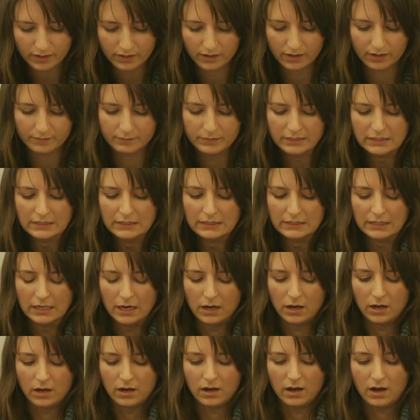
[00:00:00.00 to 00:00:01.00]

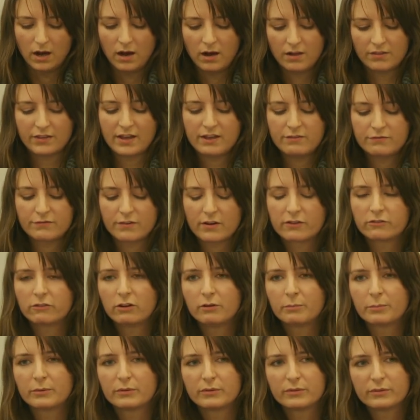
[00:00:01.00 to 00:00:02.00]
Are they
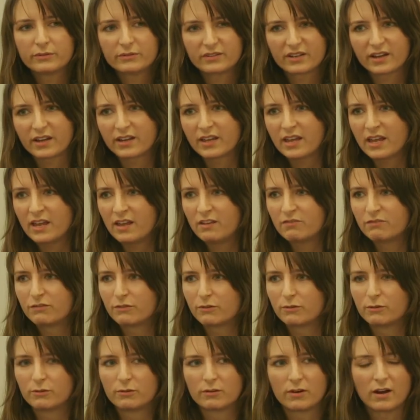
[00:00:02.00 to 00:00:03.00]
vulnerable, naive,
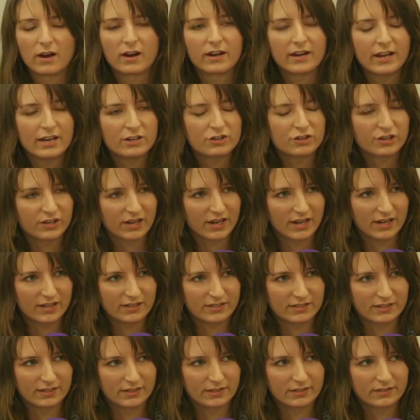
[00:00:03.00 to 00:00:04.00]
or
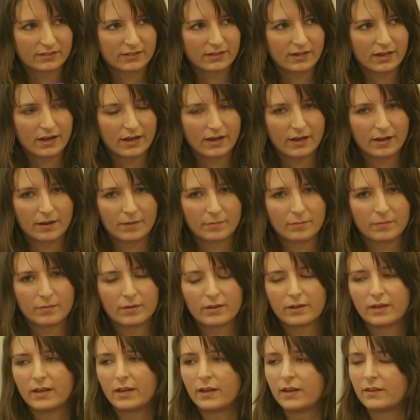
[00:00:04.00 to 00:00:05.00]
uneducated?
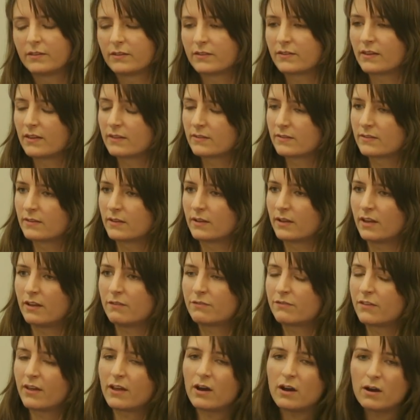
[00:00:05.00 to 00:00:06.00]
In the sense that
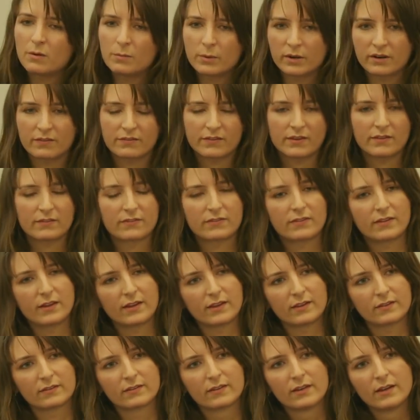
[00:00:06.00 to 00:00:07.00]
if they are one of these
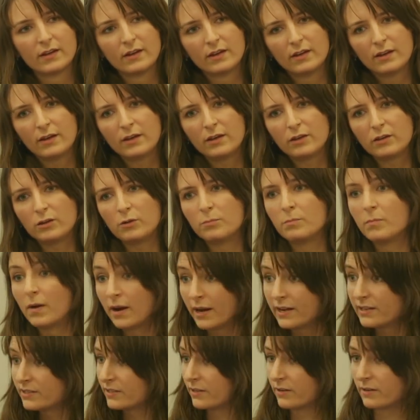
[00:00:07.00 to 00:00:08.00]
things, you
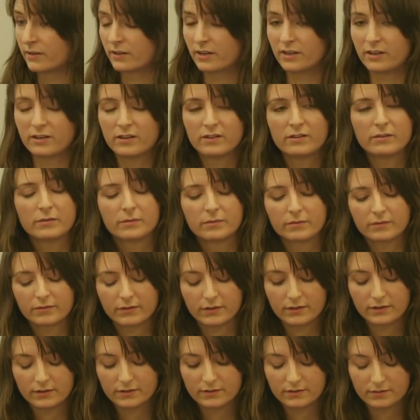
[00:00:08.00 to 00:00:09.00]
might argue
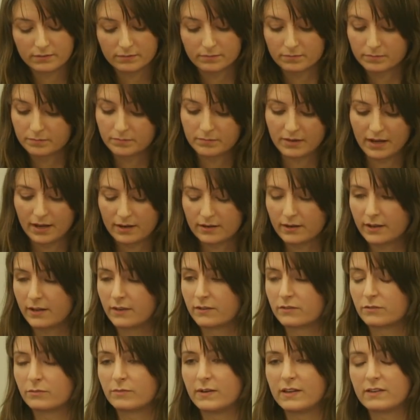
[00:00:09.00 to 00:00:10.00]
that that
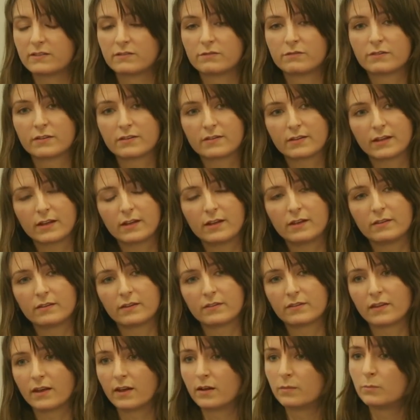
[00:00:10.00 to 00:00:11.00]
is a reason for thinking
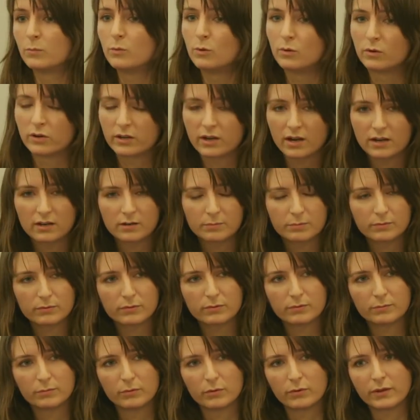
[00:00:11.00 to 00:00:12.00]
that they are more
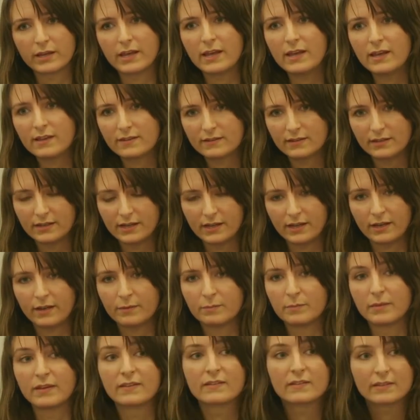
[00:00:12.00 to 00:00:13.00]
gullible, more easily
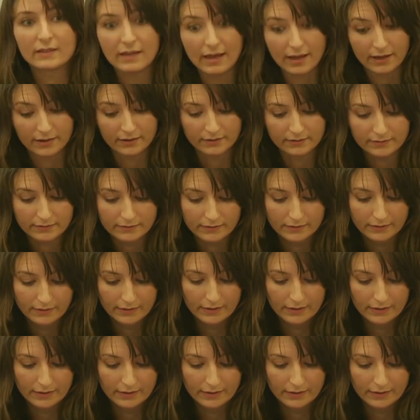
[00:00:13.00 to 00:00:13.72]
misled.